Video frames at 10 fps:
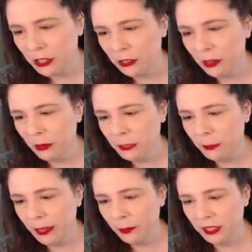you know it's
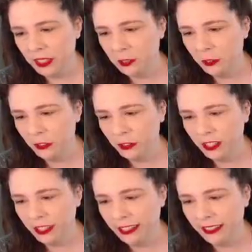bad when they use your
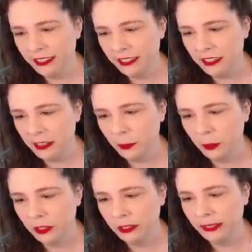siding as an example
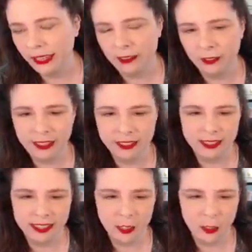in the county
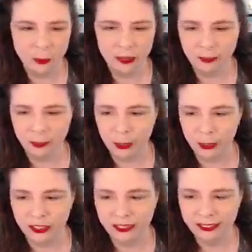extension
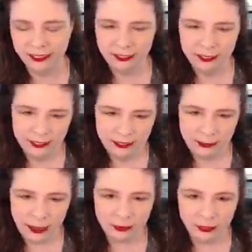booklet,
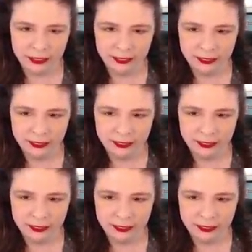pamphlet.